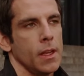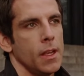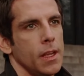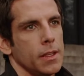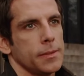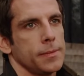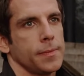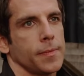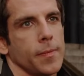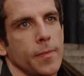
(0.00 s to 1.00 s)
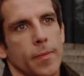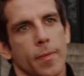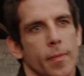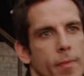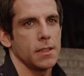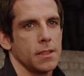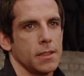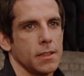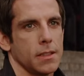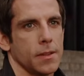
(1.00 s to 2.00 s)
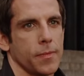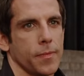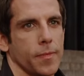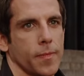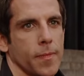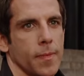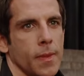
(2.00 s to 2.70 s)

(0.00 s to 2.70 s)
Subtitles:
not want to appear like a failure in front of his son.